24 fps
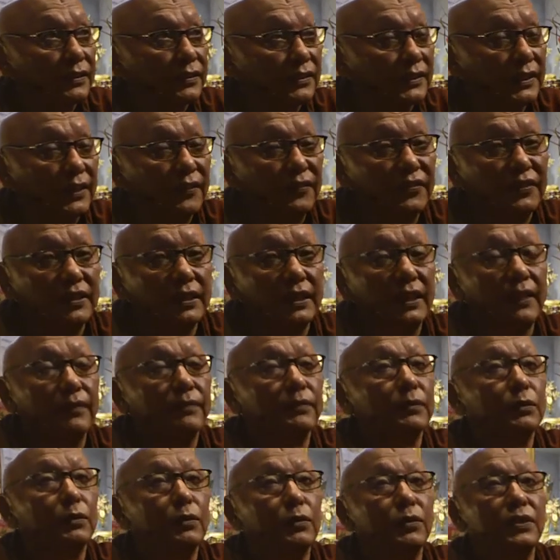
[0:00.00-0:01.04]
suffering have
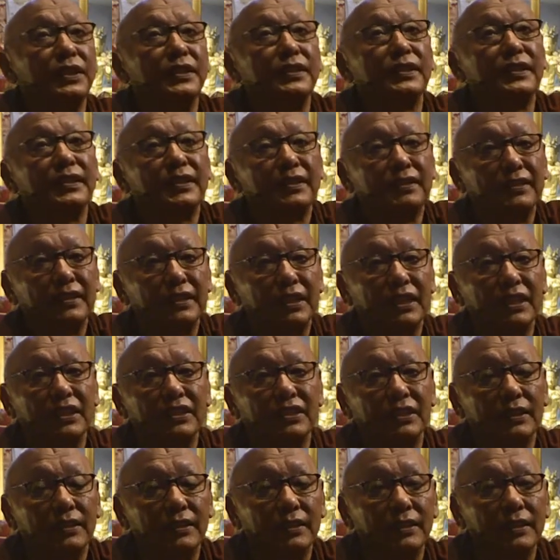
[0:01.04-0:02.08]
no inherent
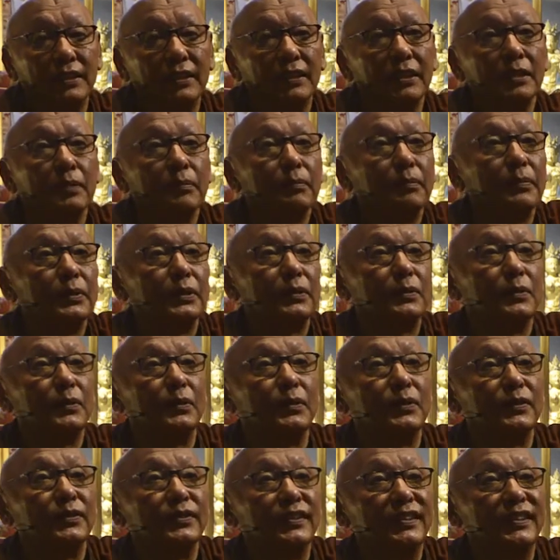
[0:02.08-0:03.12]
nature
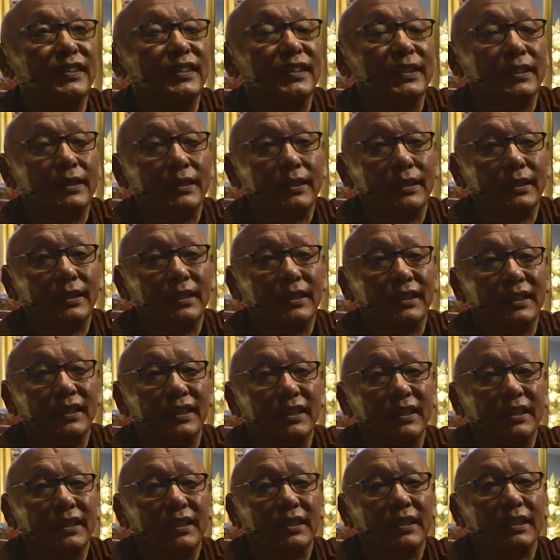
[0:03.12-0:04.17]
because
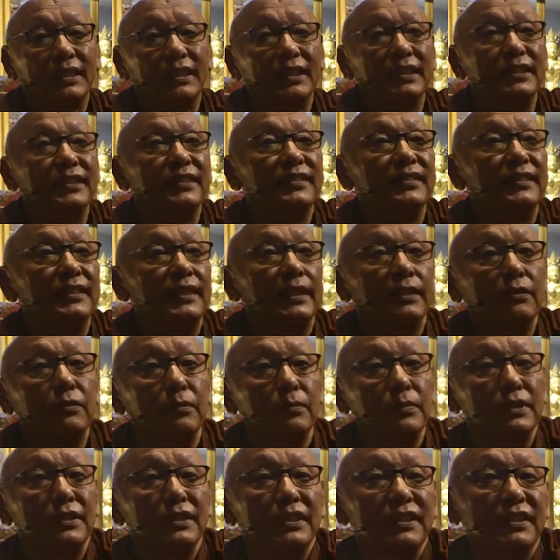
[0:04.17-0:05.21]
it is lack
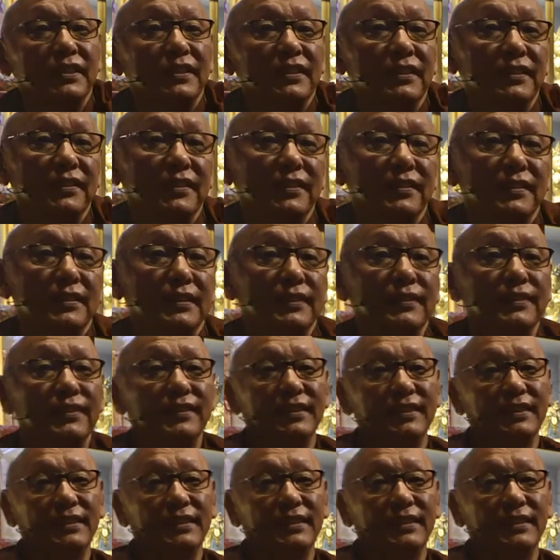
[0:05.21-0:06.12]
of inherent existence.